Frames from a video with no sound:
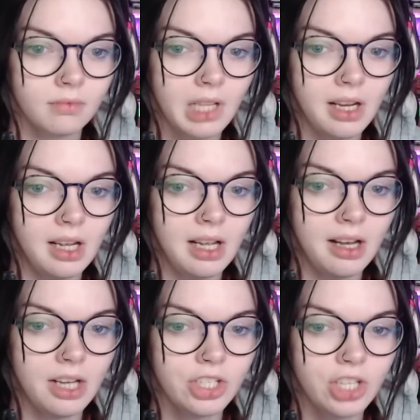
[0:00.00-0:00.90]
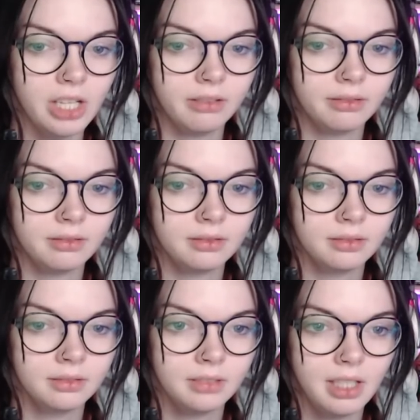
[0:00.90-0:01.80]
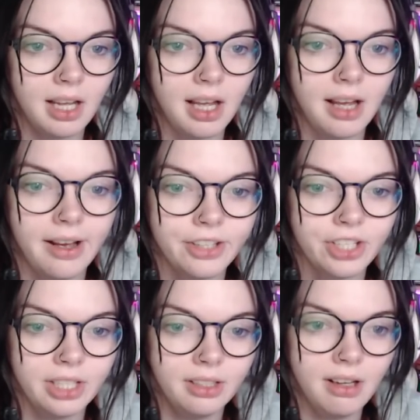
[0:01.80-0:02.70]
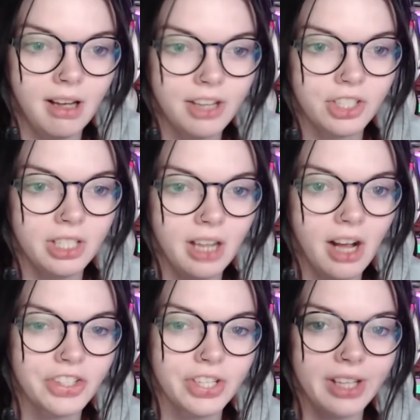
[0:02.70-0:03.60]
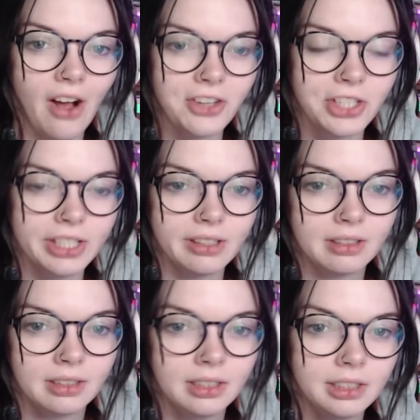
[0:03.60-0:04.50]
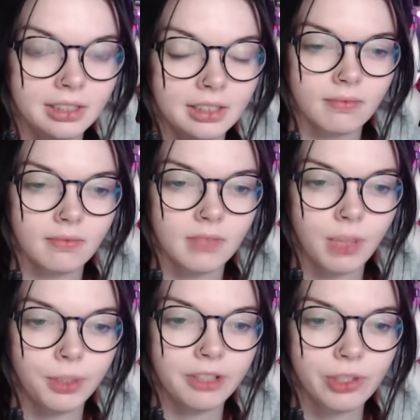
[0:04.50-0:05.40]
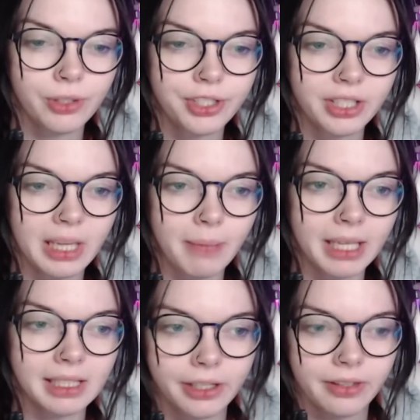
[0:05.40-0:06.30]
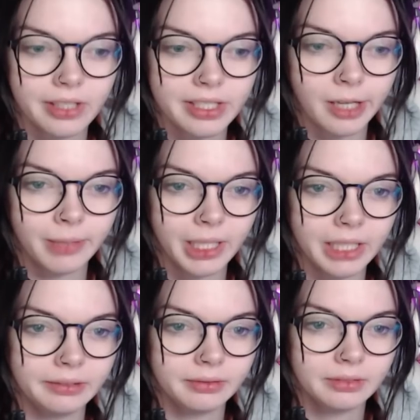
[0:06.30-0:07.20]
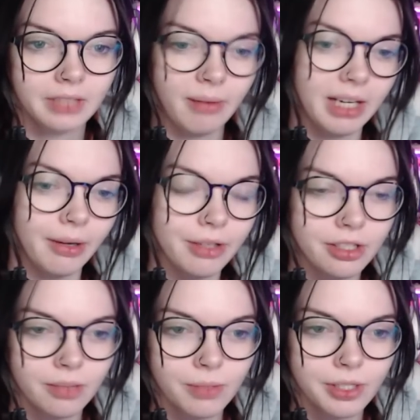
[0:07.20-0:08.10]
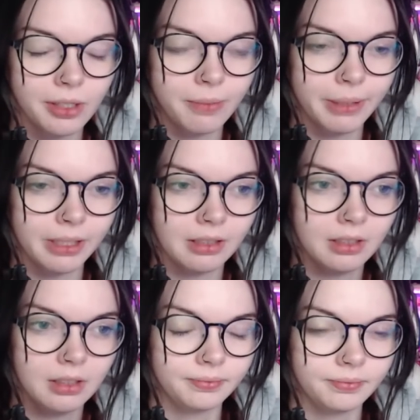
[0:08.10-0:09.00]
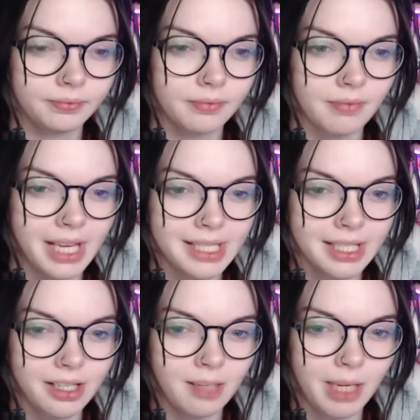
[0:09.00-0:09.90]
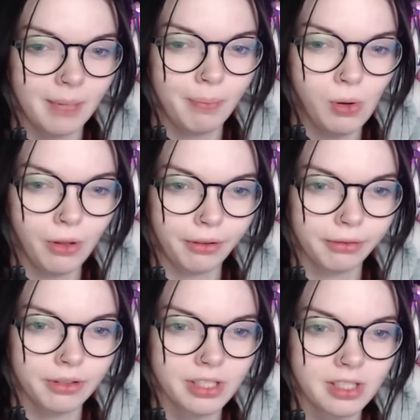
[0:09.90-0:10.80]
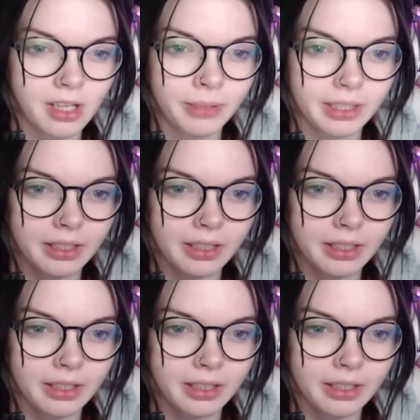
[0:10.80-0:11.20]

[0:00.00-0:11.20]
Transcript: Ah, uh, shit. Ah, uh, shit. Ah, uh, shit. Ah, uh, shit. Ah, uh, shit. I wonder if Joel's gonna get badly hurt time again. I mean, I would assume so, but... Is it gonna be a pull through the stomach?